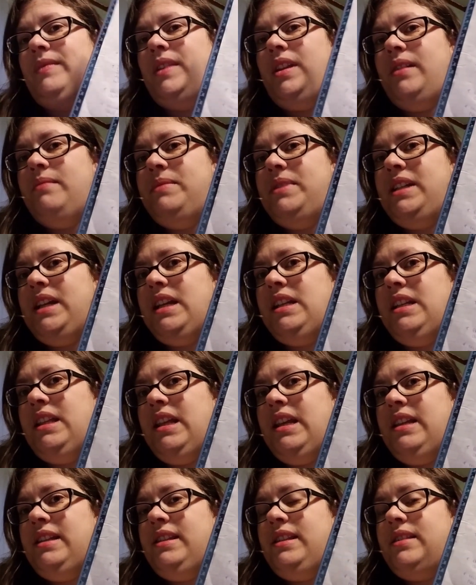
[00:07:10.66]
sticking to
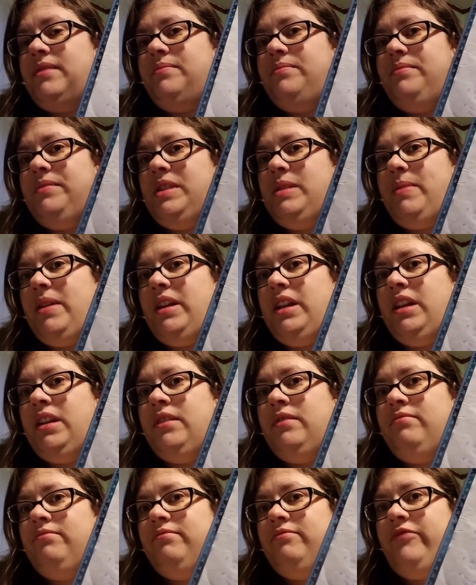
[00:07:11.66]
this, spending
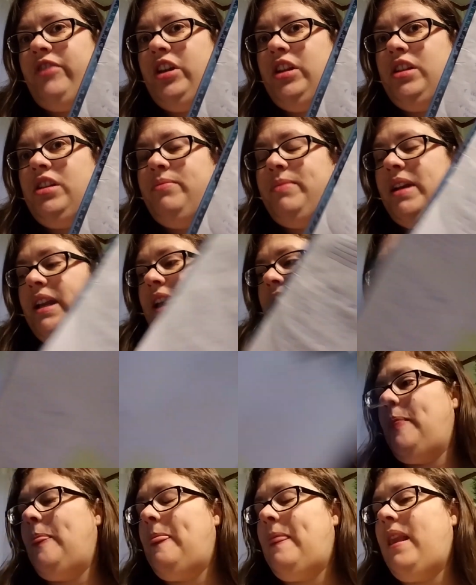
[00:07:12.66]
very little money,
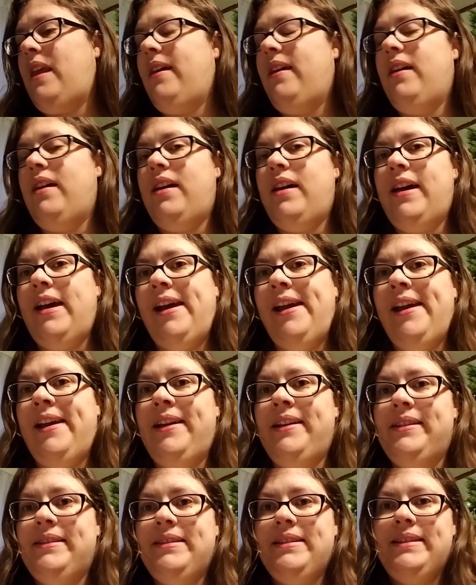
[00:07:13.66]

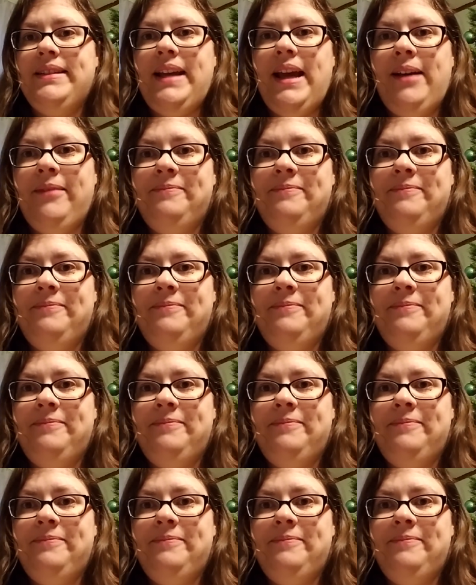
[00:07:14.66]
and yeah.